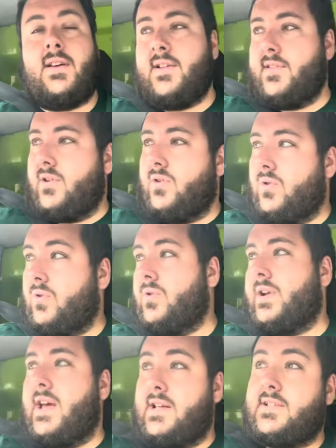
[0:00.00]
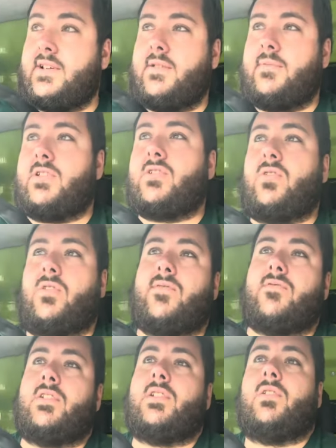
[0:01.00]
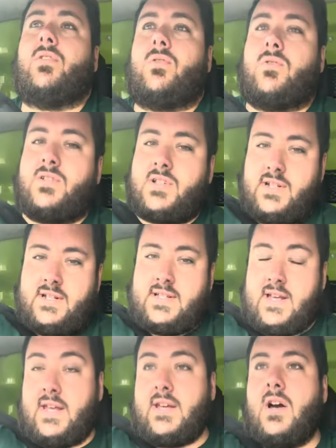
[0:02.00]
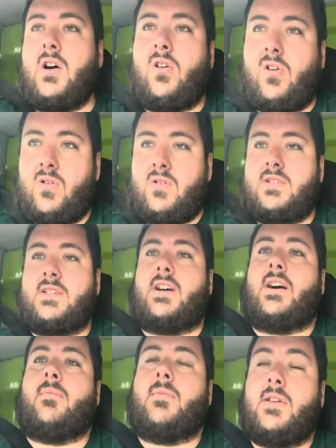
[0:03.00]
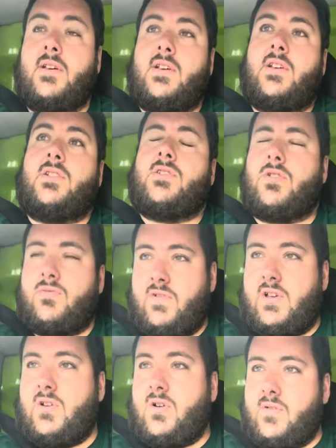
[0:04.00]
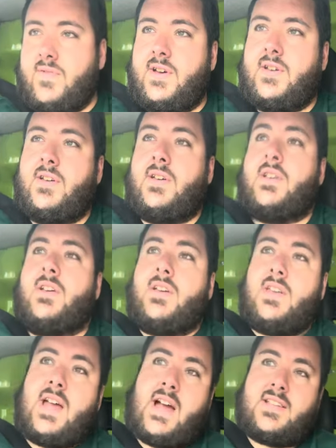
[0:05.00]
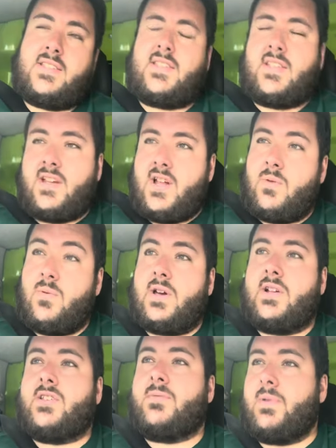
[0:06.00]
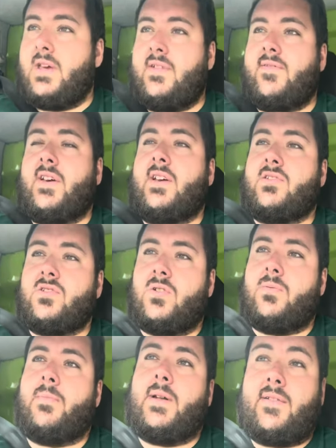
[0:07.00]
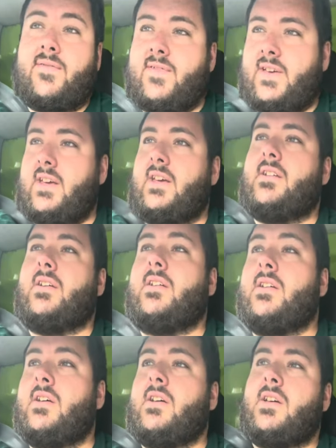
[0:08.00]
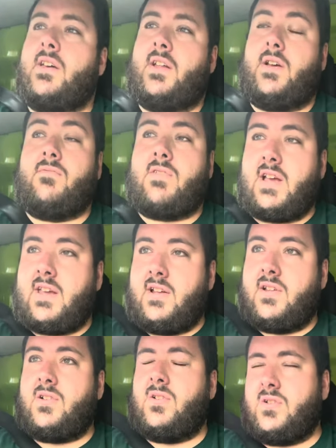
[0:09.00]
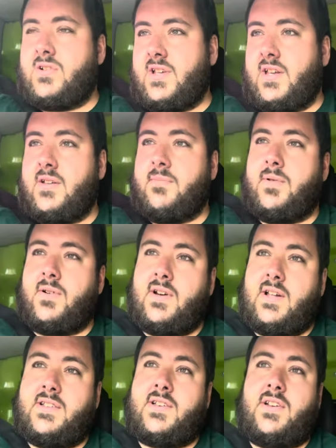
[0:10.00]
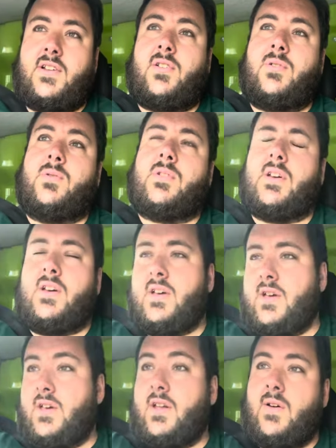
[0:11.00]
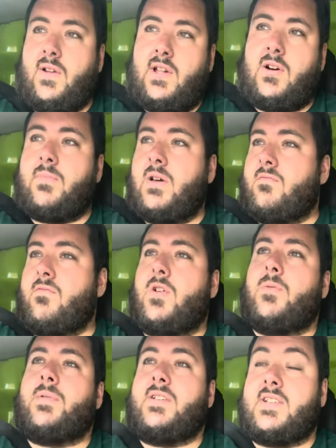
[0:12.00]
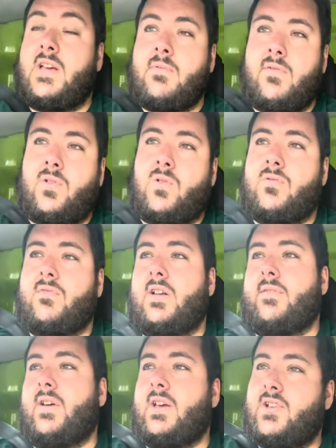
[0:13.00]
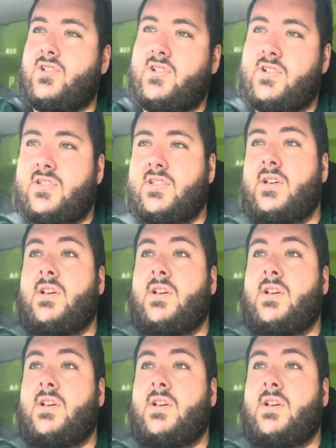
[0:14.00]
The lawn is going to be suffering, the lawn's going to take a long time to recover. Yes, we can speed things up, bit of feed and regular cutting, but it's going to look a little bit ropey. Same with lawn renovations.